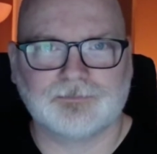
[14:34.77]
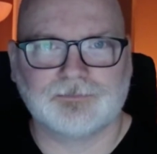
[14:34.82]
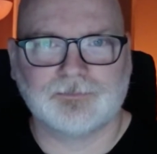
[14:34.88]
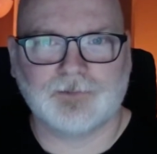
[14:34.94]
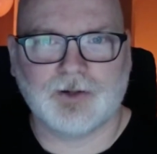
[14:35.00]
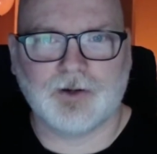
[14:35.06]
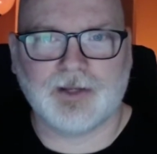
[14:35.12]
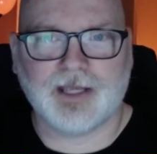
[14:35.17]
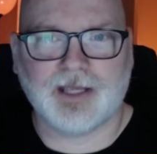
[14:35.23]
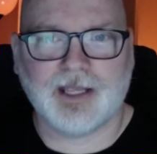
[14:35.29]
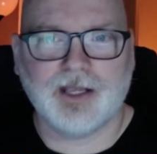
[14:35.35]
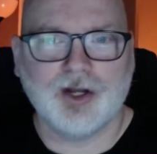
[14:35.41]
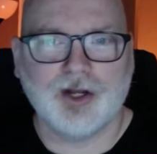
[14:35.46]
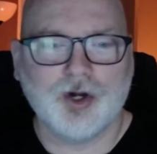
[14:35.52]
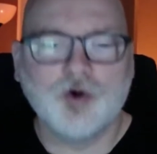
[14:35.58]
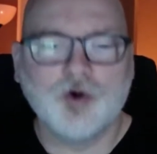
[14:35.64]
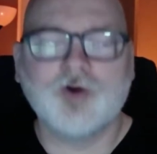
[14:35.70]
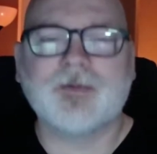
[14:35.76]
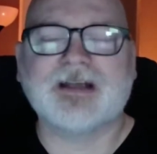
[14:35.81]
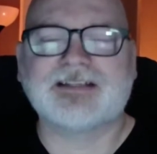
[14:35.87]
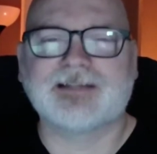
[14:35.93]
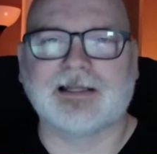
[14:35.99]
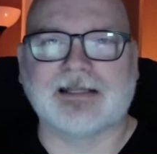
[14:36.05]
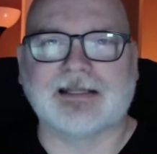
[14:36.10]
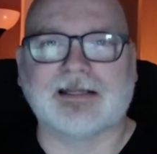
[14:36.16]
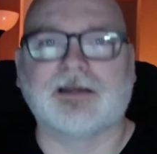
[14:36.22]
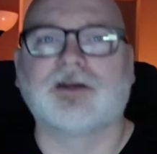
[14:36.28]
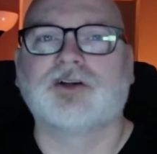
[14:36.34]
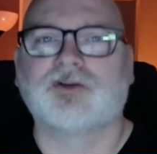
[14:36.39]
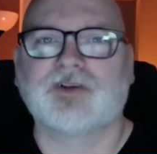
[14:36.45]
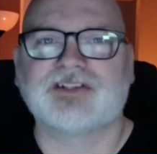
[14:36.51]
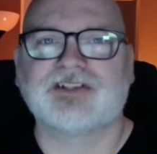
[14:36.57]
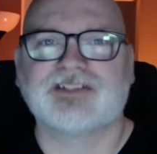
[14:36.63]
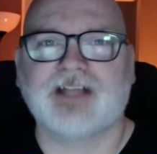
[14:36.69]
Okay? Who am I selling?
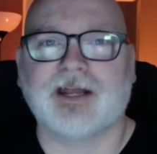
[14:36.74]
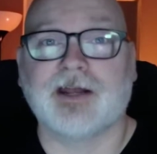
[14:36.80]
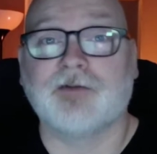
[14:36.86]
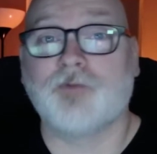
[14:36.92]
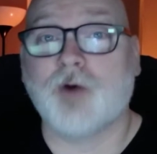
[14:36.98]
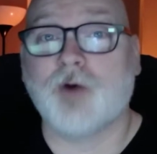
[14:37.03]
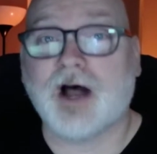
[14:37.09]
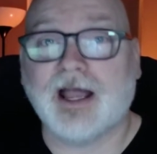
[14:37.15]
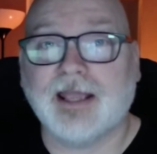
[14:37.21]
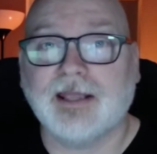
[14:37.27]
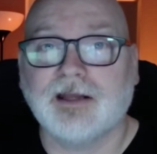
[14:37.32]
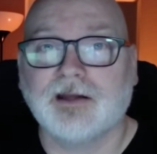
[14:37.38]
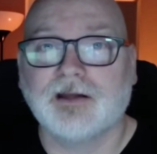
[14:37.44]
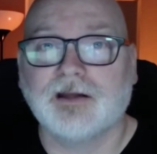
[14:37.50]
Chris Tanev. Why?